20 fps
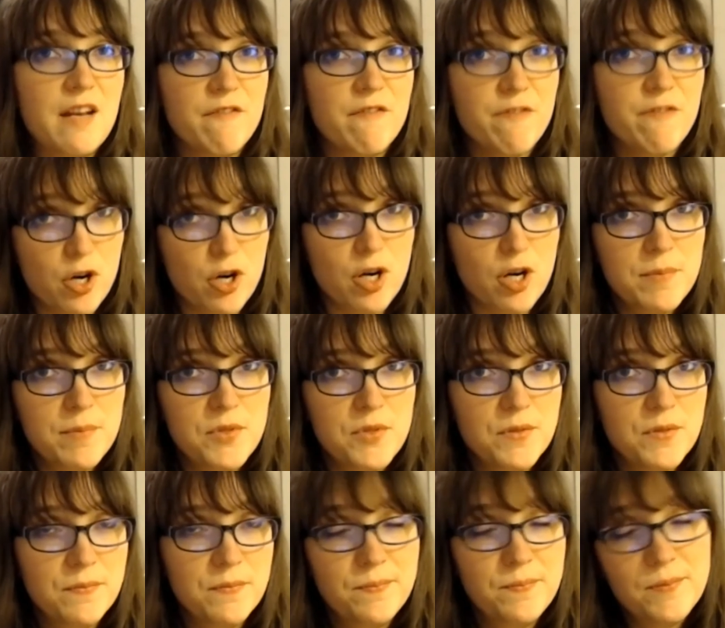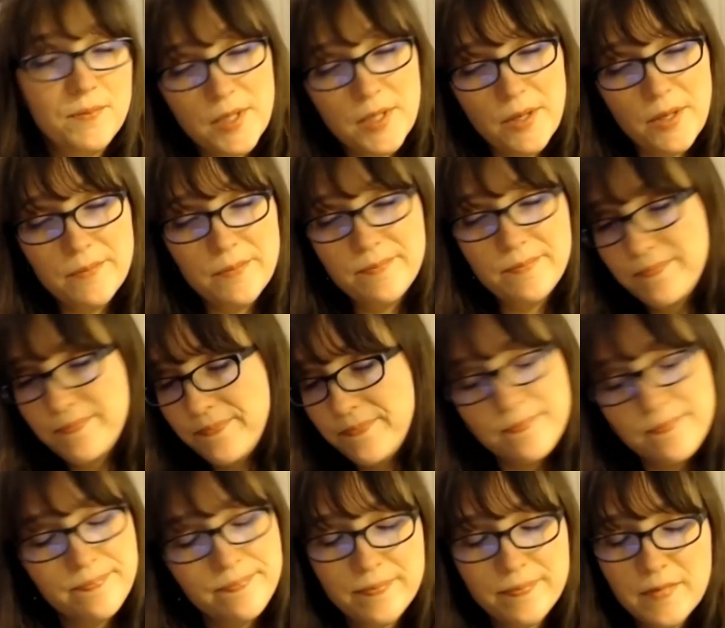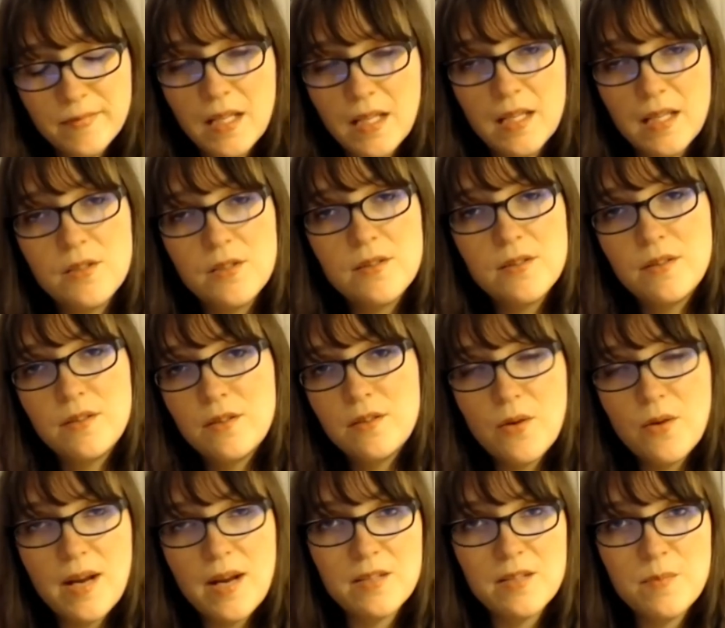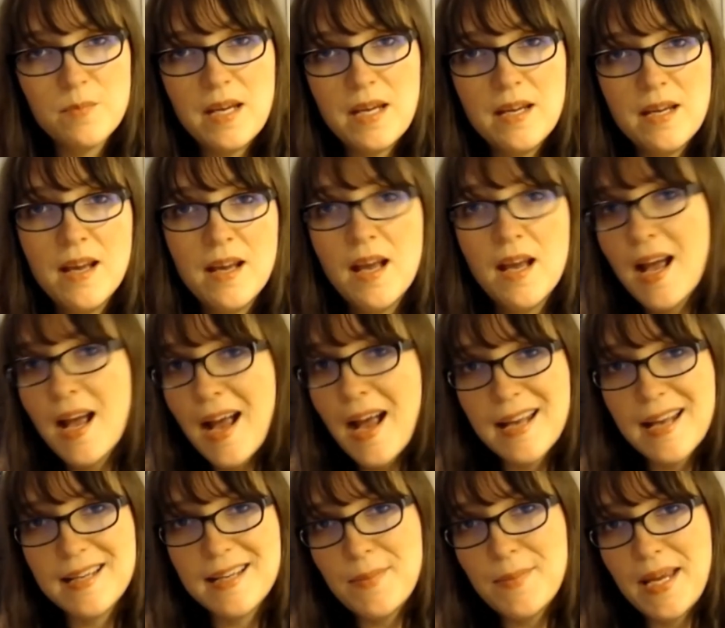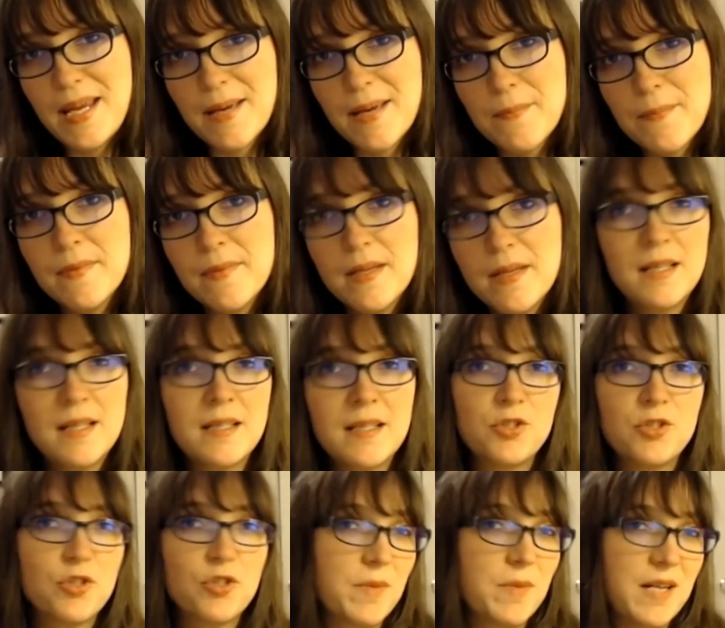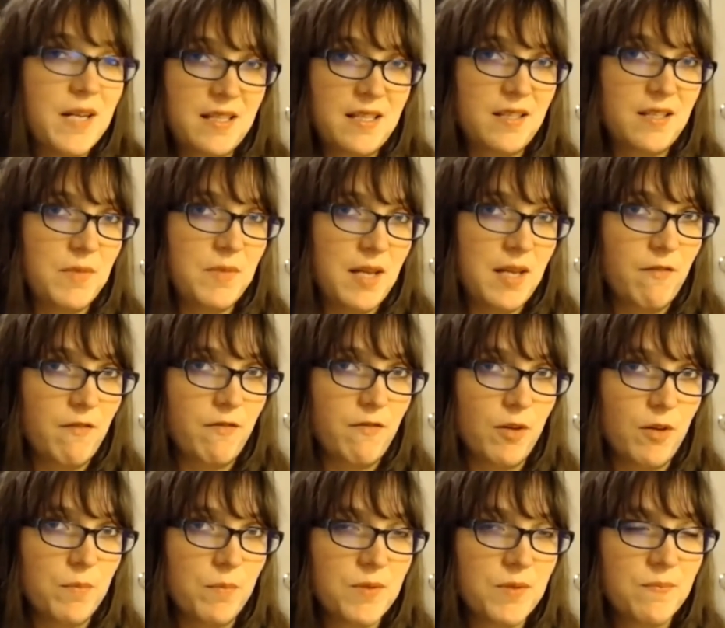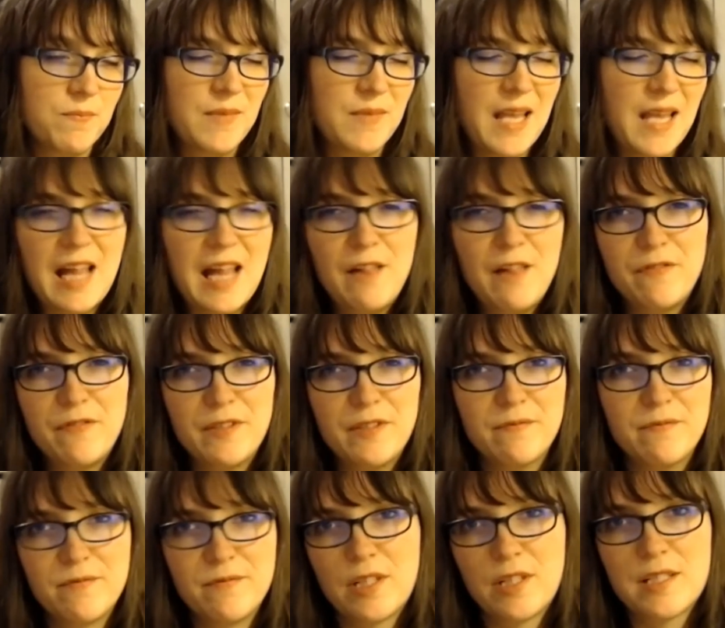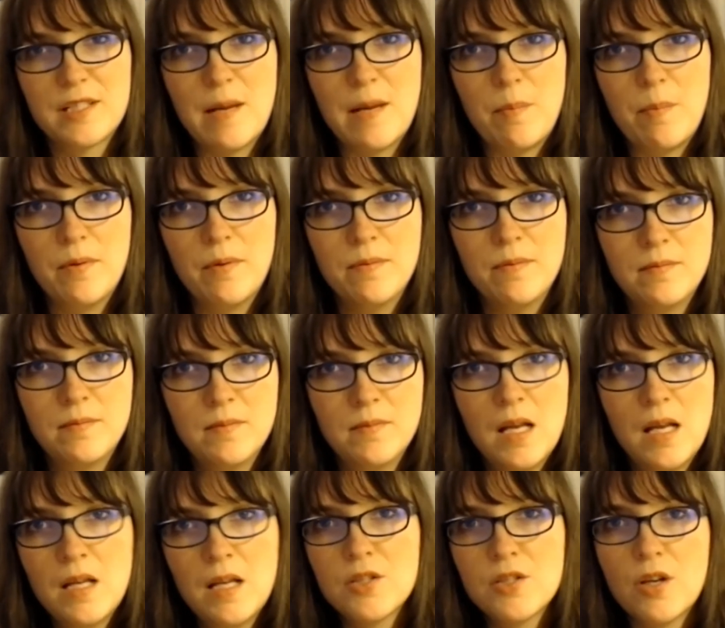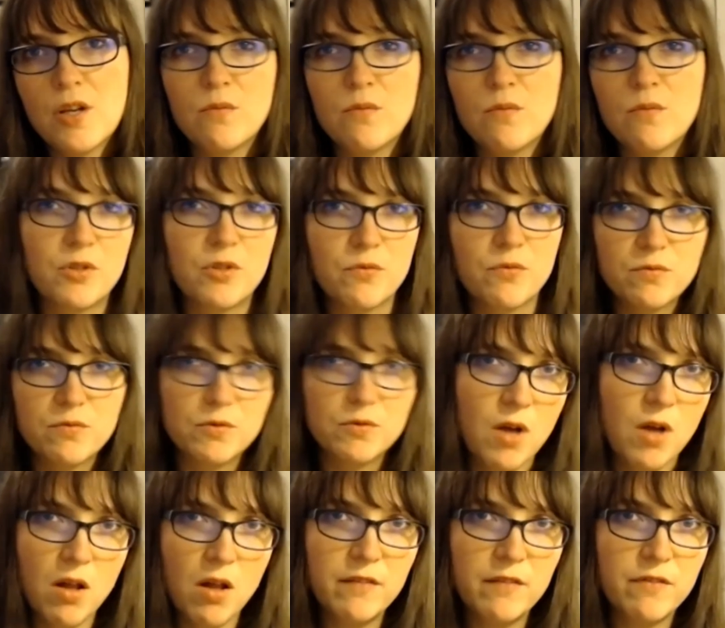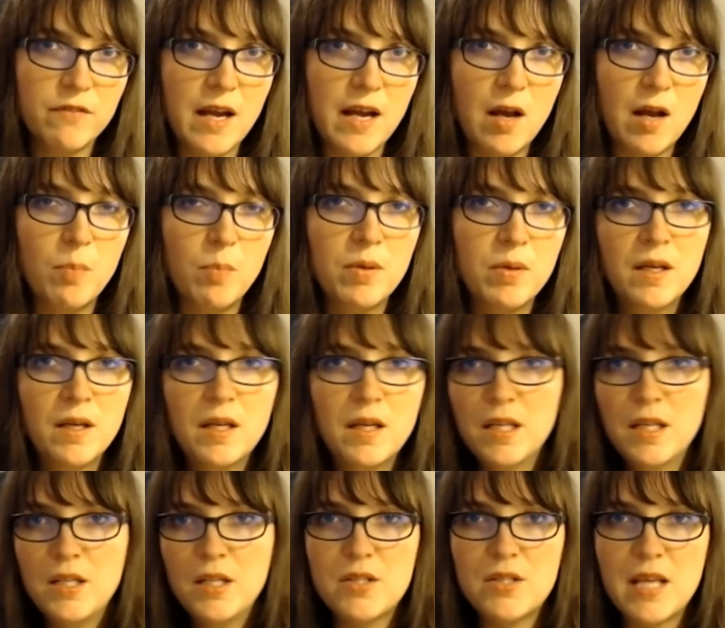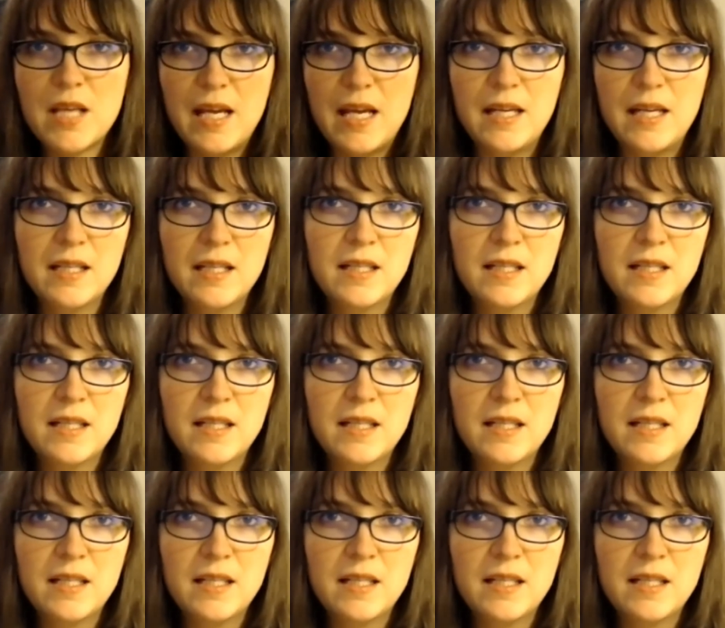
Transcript: verbs. So don't ask me, I didn't make them. German has some dative verbs. Helfen, for example. So you're calling for help, you say,